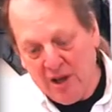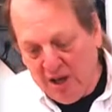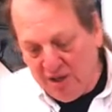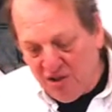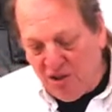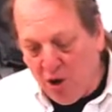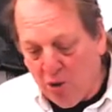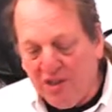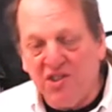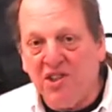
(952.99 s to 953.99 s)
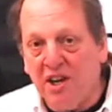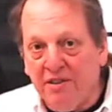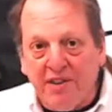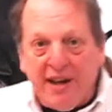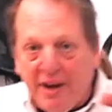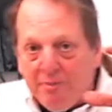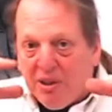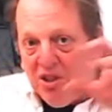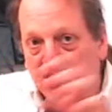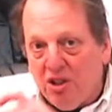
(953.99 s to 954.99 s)
So instead of like a bunch
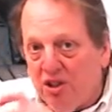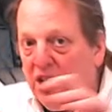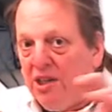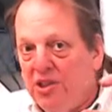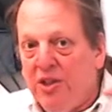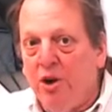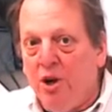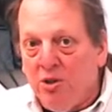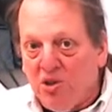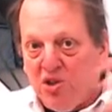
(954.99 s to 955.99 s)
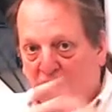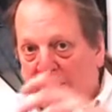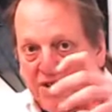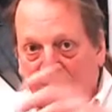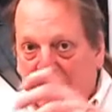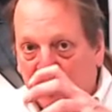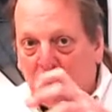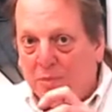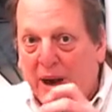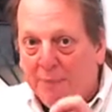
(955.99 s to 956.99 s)
of little country roads trying to get to a
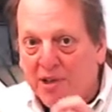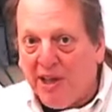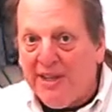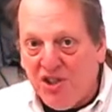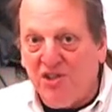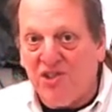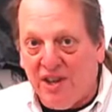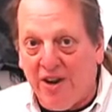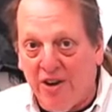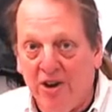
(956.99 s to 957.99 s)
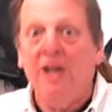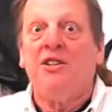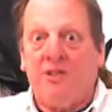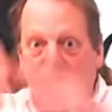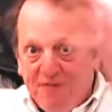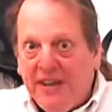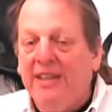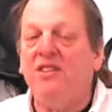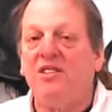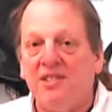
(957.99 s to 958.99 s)
population center to feed
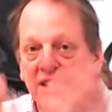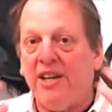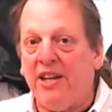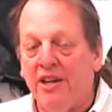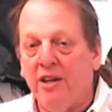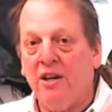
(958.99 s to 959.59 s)
the city,